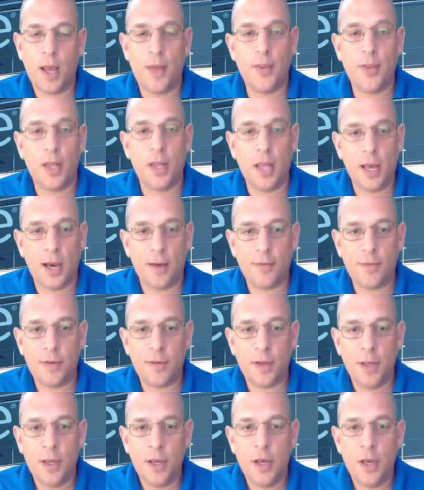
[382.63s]
On the
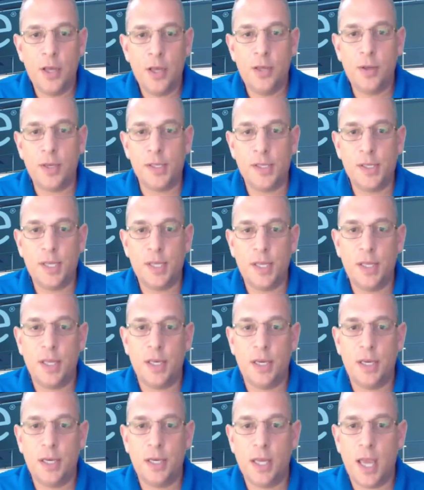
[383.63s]
left, you can see
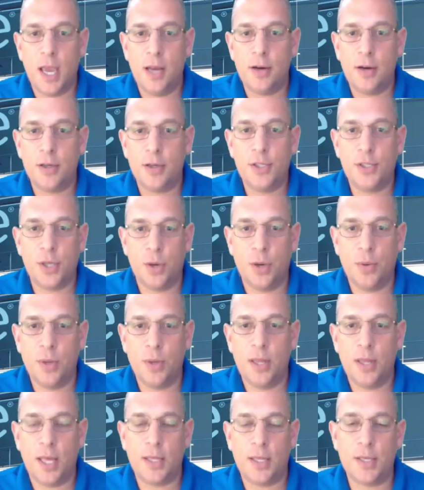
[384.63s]
the indicator
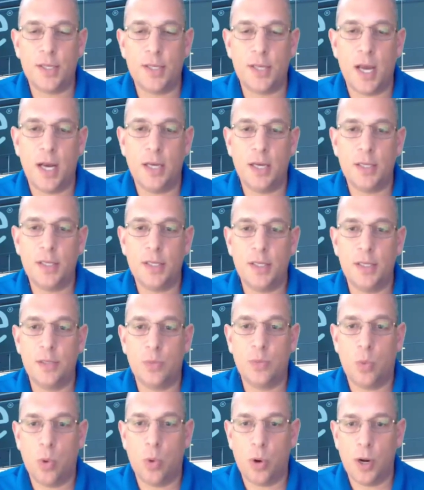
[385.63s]
showing that the status
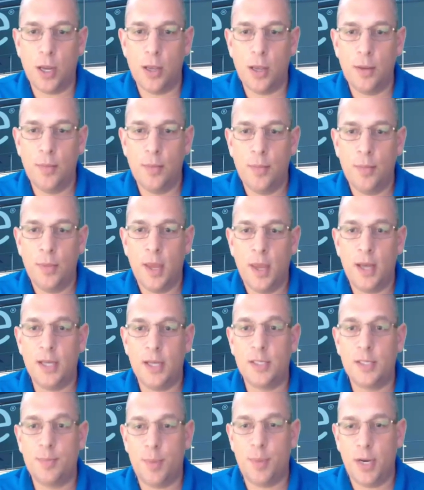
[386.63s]
is warning and
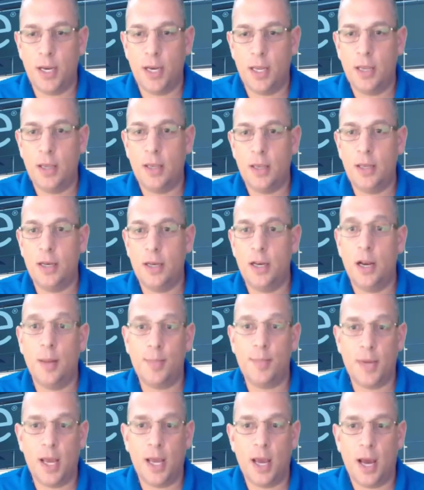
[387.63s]
is spinning in an
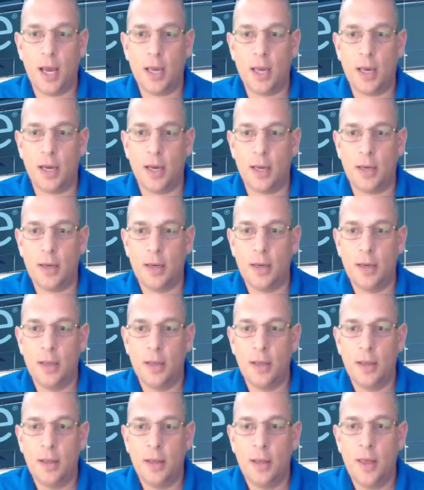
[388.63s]
update icon.
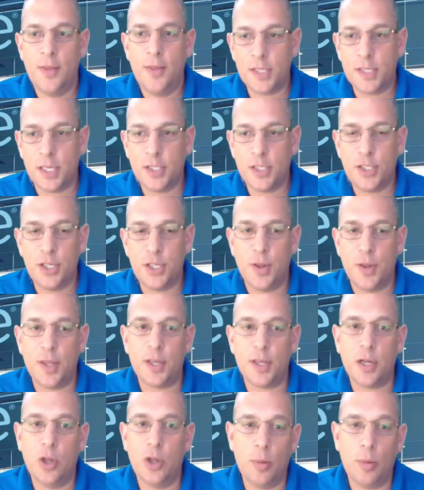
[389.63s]
This lets you know
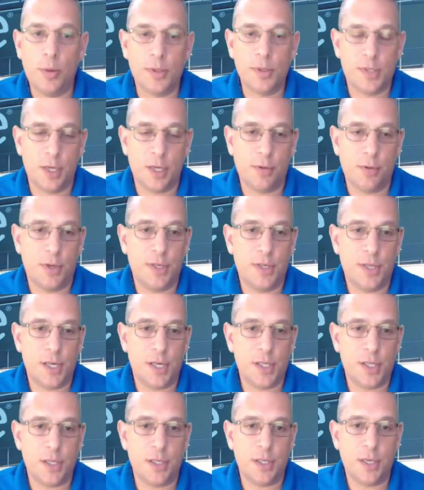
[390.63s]
that the global
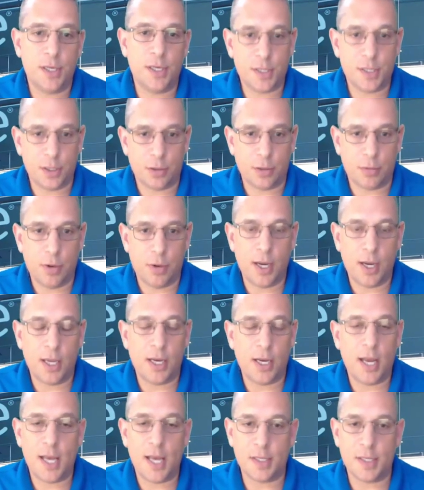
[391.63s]
synchronization is still
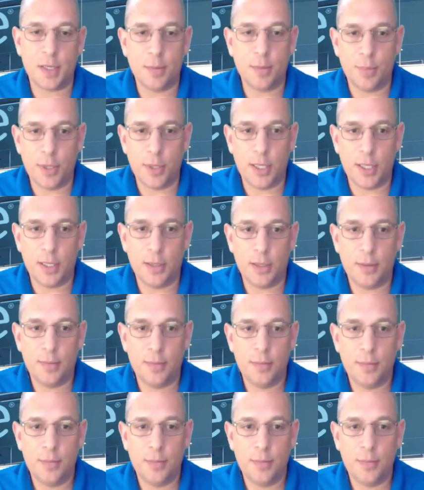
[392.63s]
running and hasn't completed.